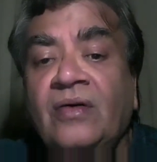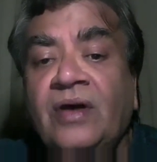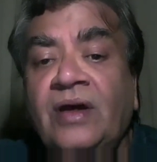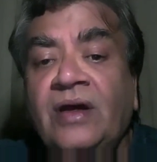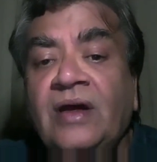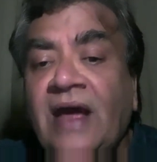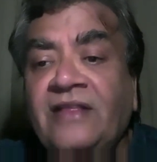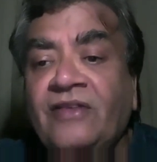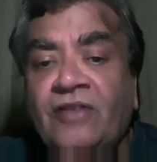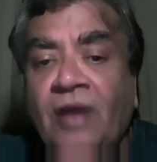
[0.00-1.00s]
Okay, and
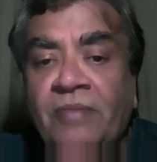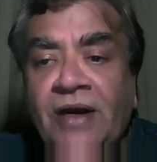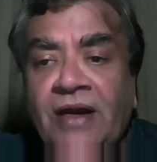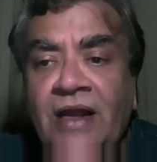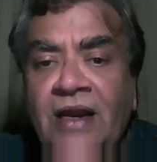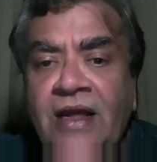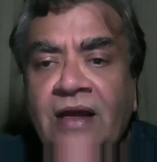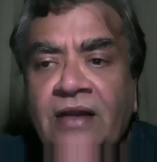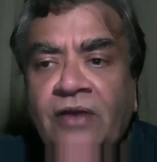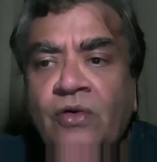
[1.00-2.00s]
this is completely
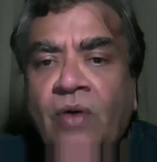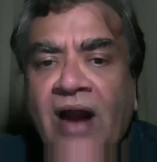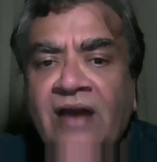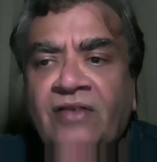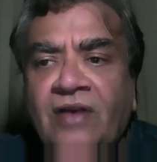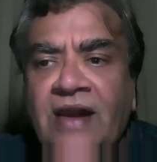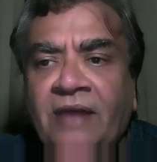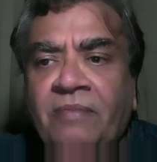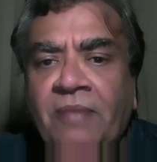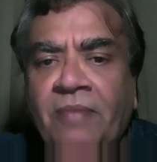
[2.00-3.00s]
illegal. That you can't
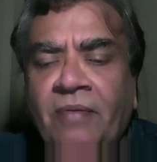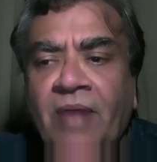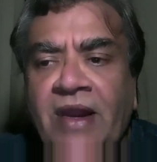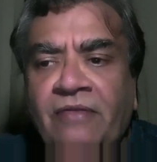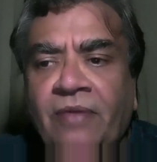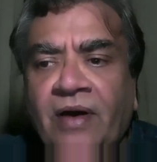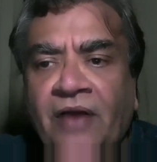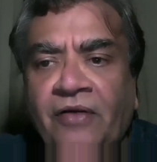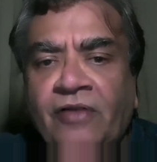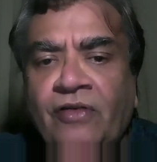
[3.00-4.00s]
collect people money for
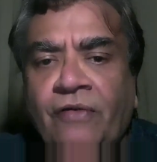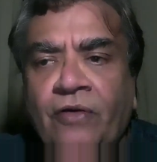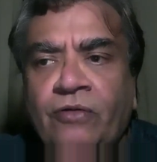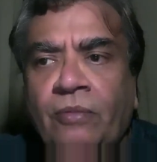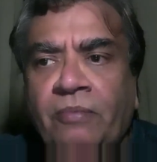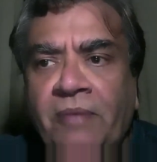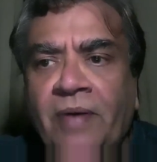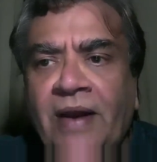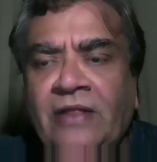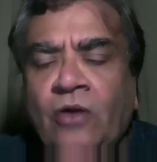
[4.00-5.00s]
hundreds of crores of
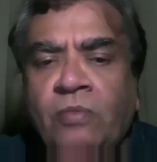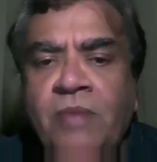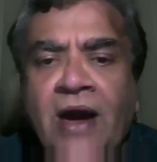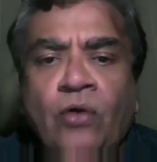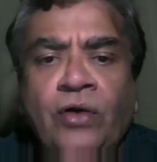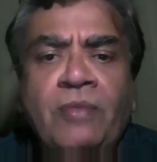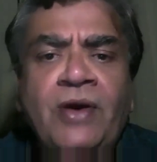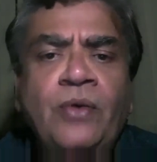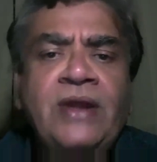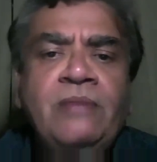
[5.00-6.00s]
people and not be accountable
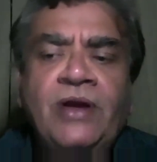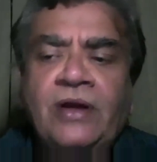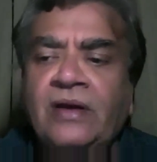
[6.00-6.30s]
to anybody.